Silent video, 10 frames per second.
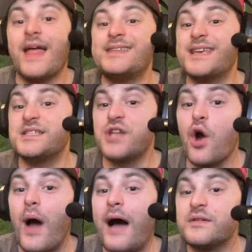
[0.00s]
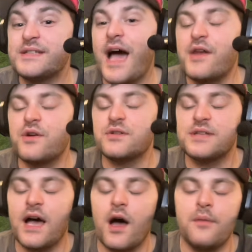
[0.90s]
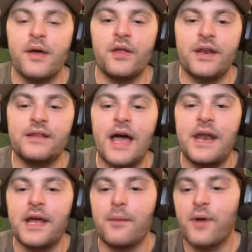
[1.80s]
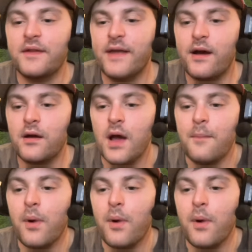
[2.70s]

That's his no outsiders ability lighting up right there.